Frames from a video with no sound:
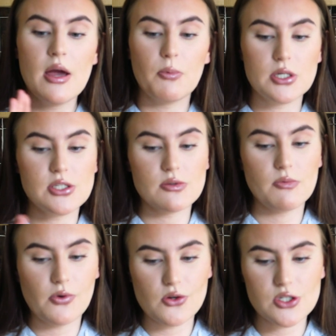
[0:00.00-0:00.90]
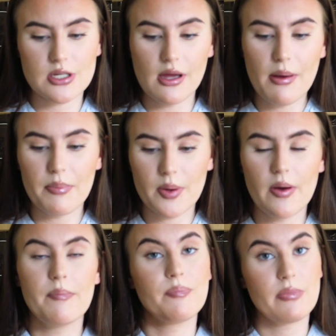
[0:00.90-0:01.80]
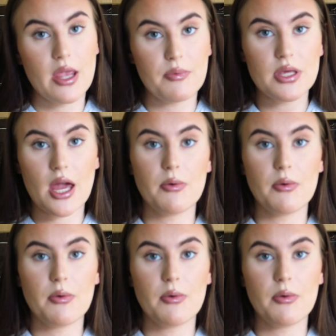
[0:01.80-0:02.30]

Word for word: which is unfortunate, but there we go.